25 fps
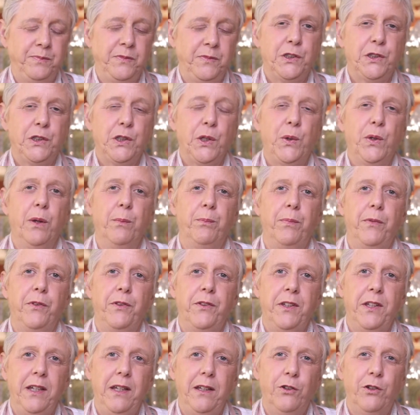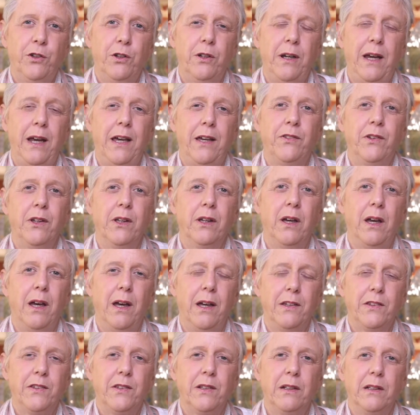So the teacher has to
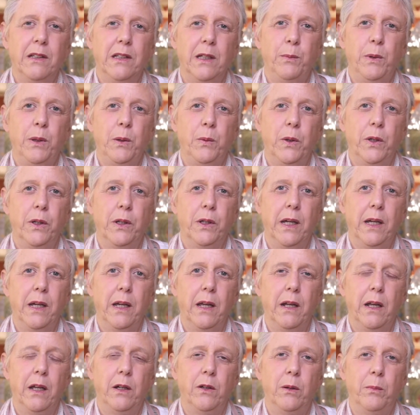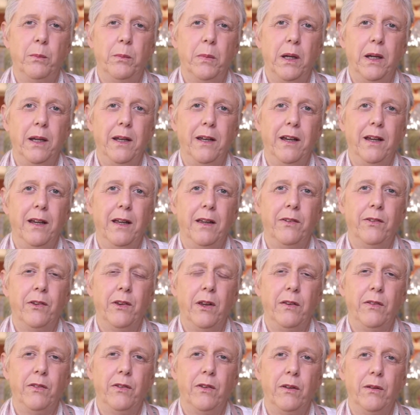constantly be working at undermining a
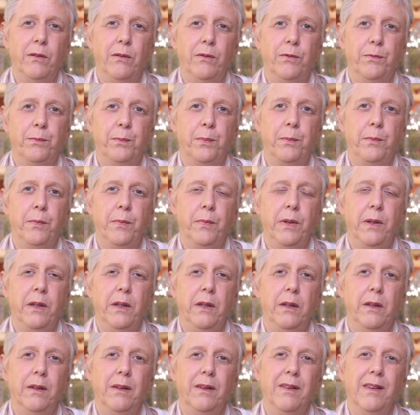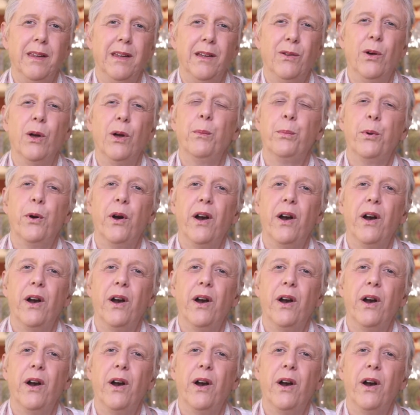sense of, they call it